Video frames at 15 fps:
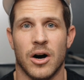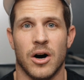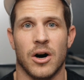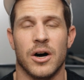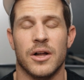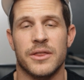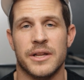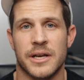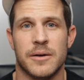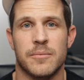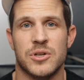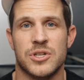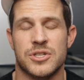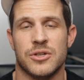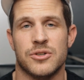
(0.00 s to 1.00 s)
on the
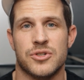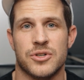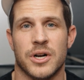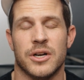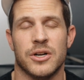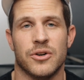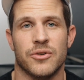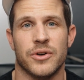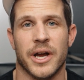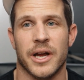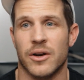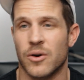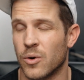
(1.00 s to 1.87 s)
image they're trying to create,